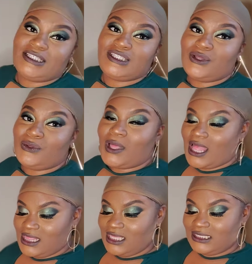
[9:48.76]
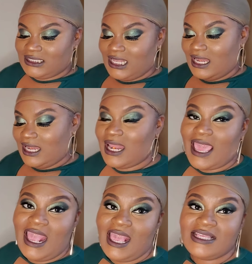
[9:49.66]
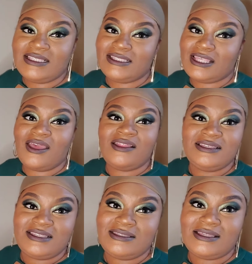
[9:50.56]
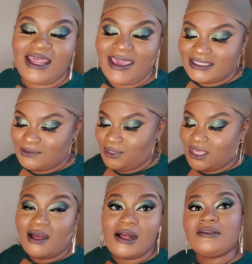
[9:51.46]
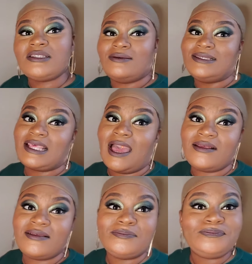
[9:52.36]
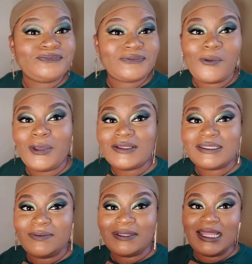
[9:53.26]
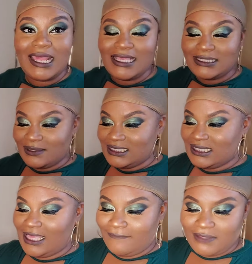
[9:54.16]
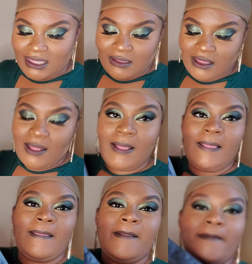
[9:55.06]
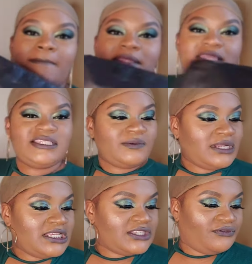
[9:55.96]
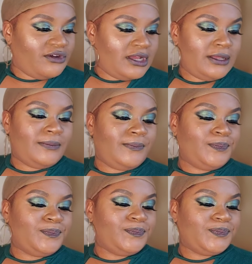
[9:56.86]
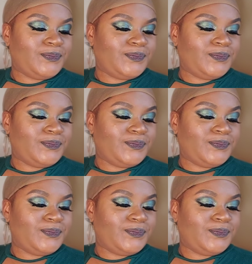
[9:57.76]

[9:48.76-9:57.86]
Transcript: so this is the last one, y'all. So it's gotta We're gonna see what the last one is giving. So this one is from